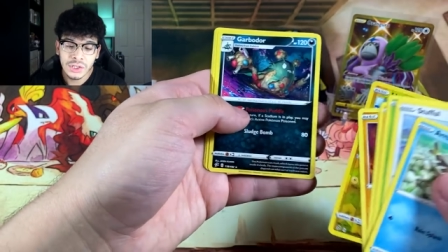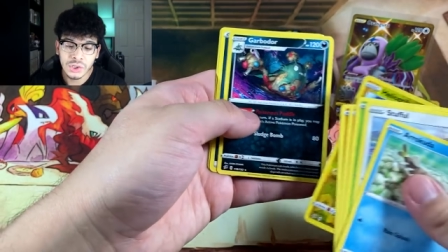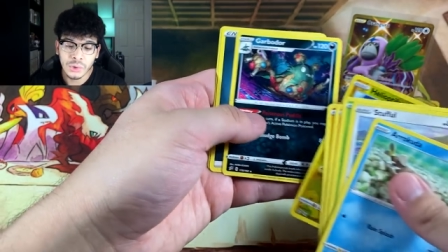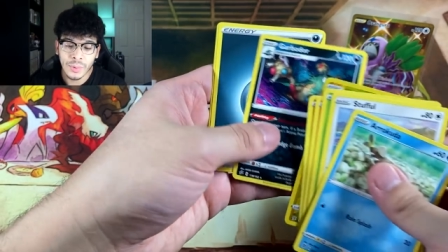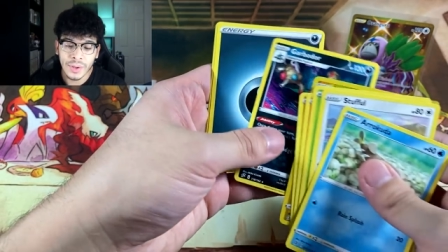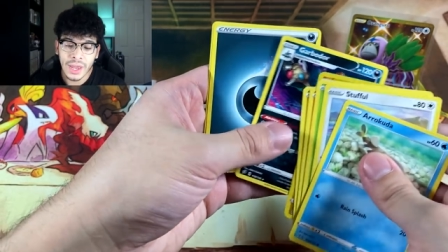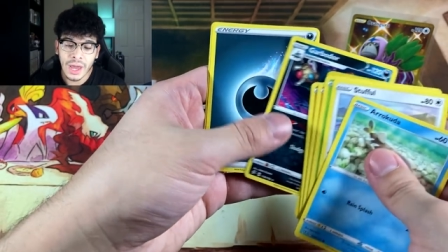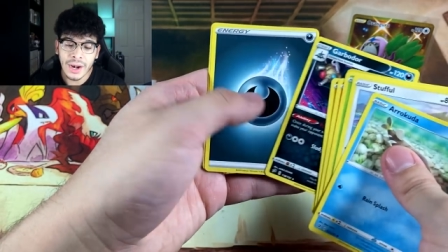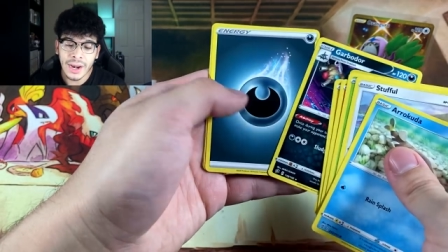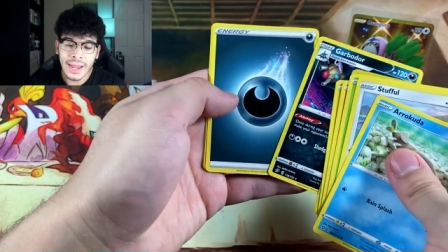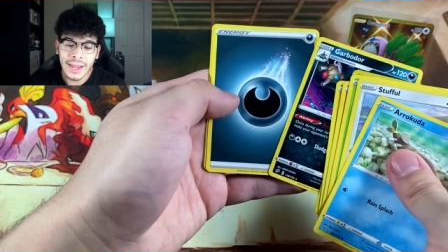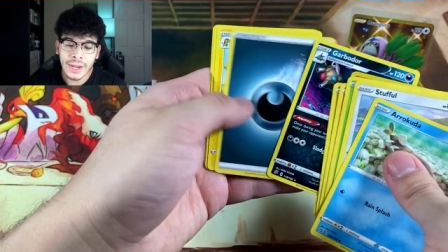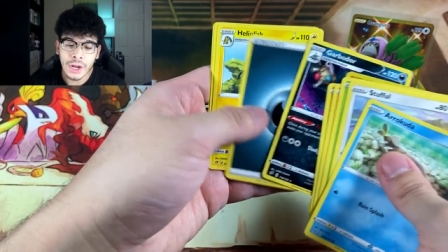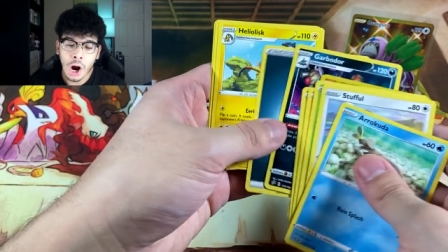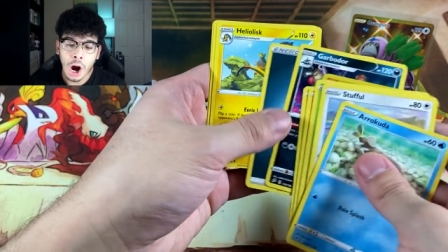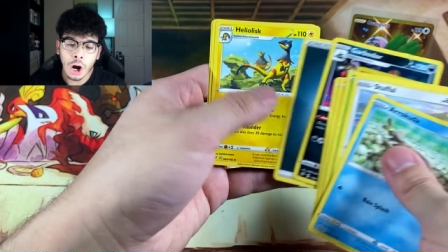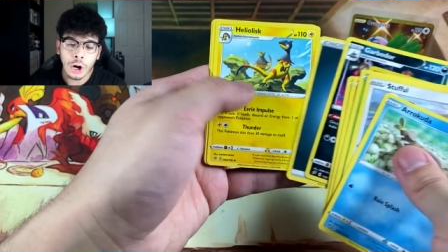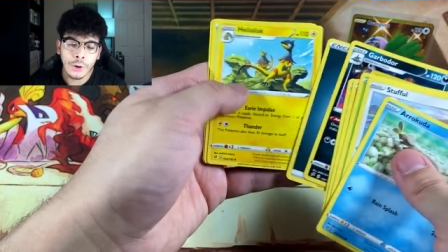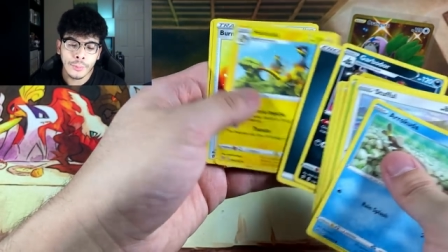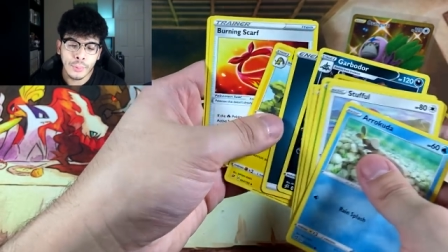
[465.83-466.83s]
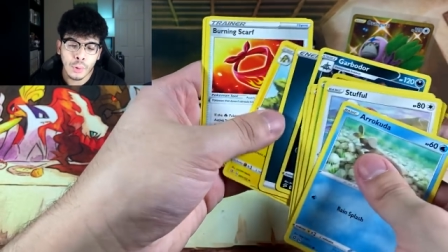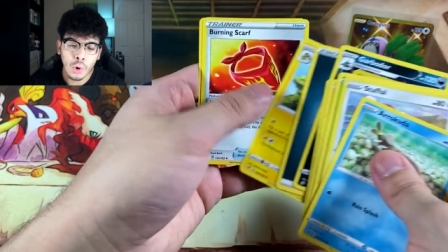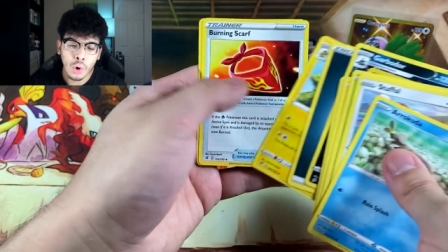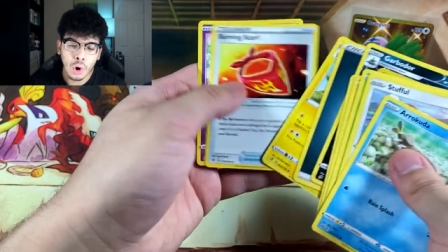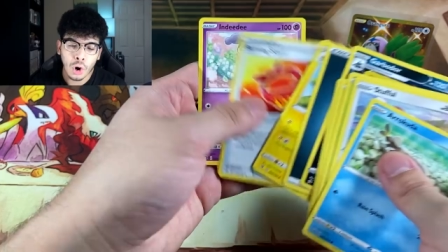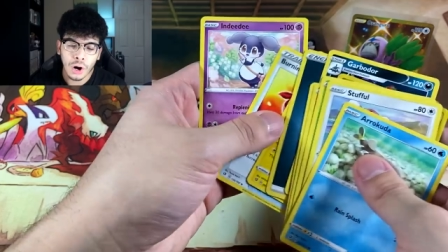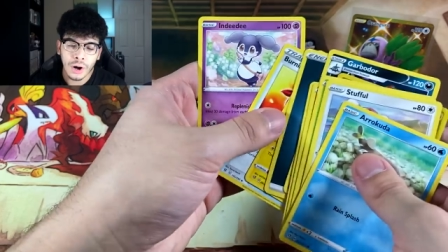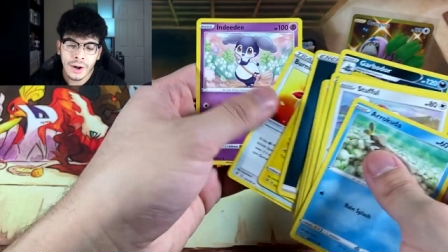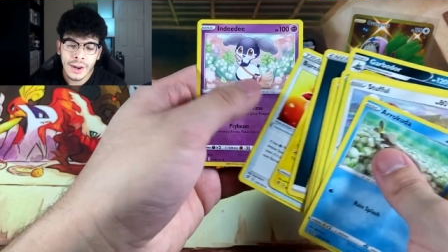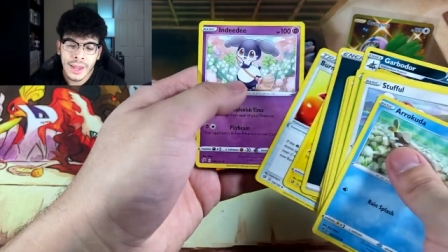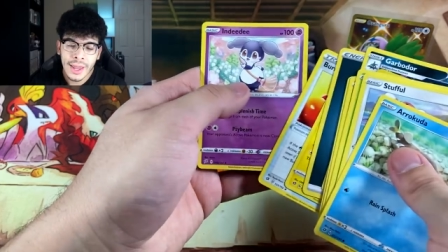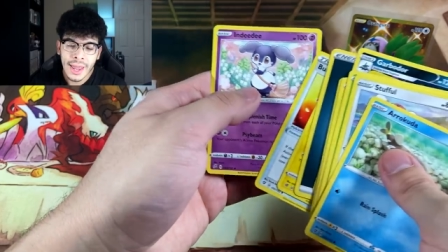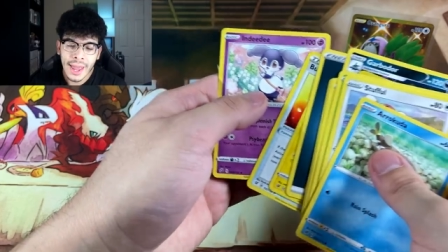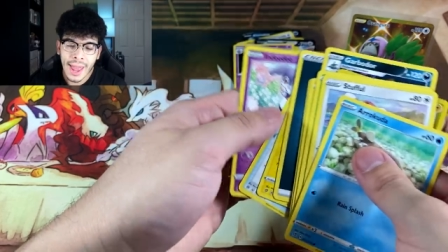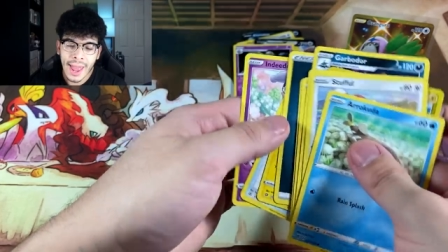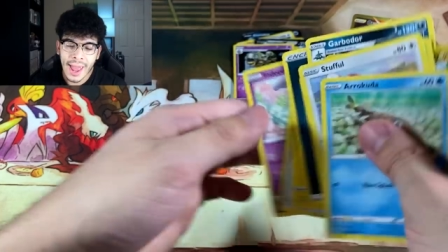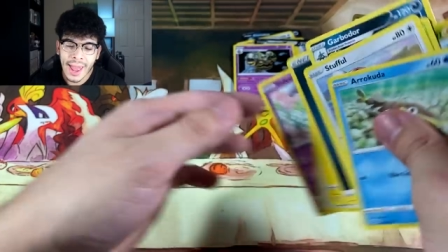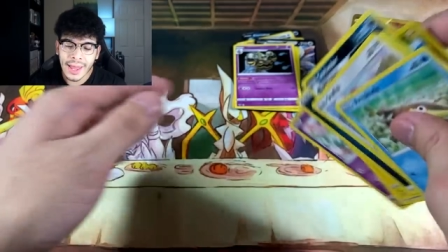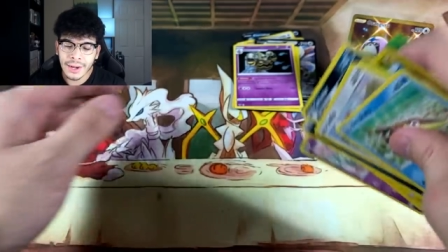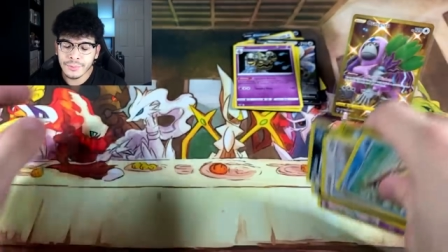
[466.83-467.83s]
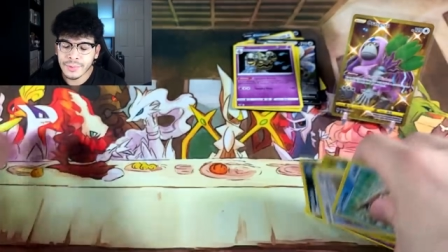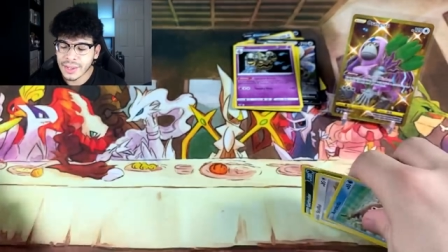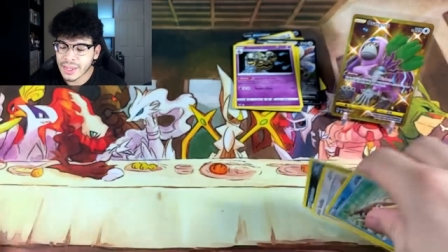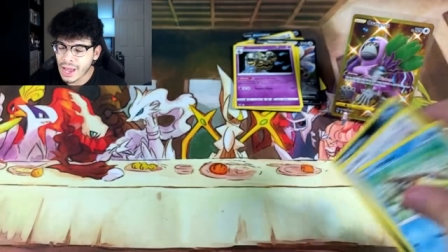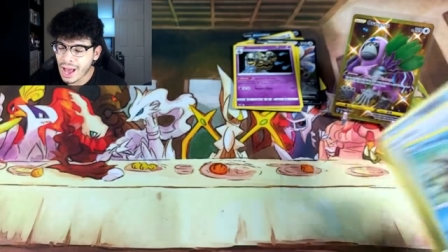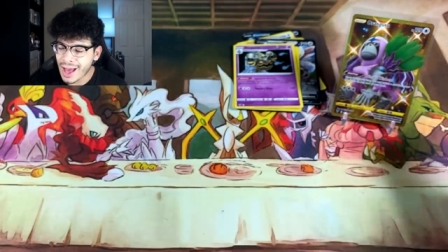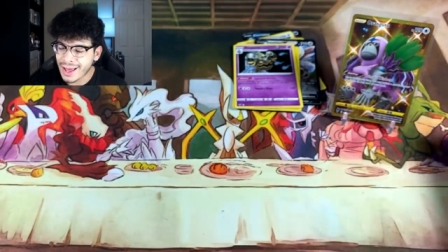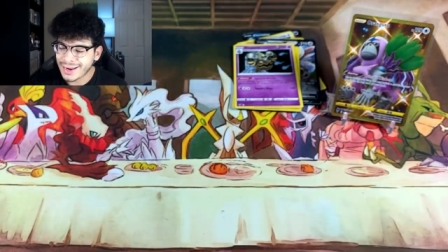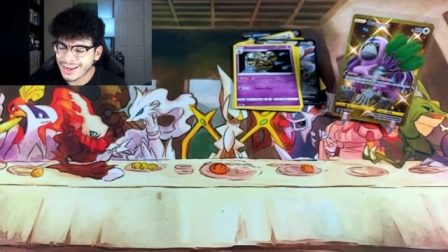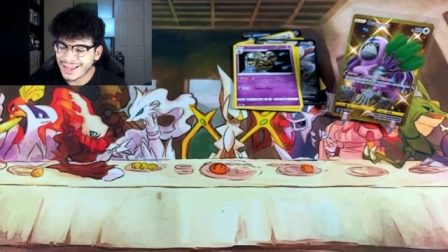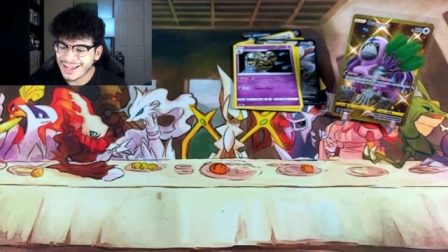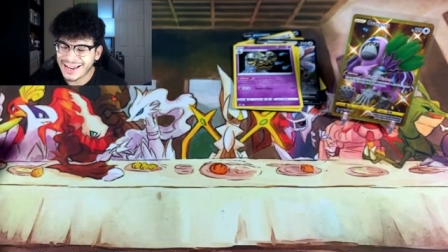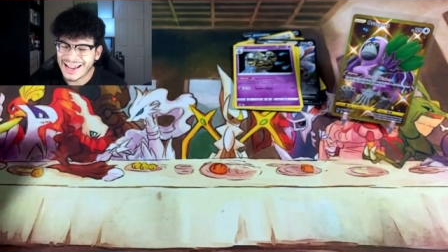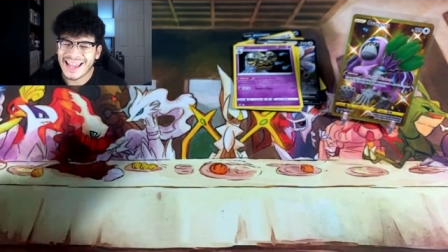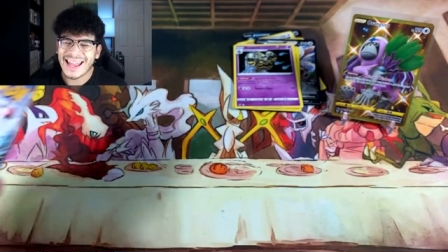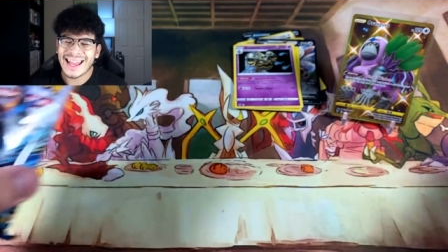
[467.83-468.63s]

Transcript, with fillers: So we got a Gardevoir and we got an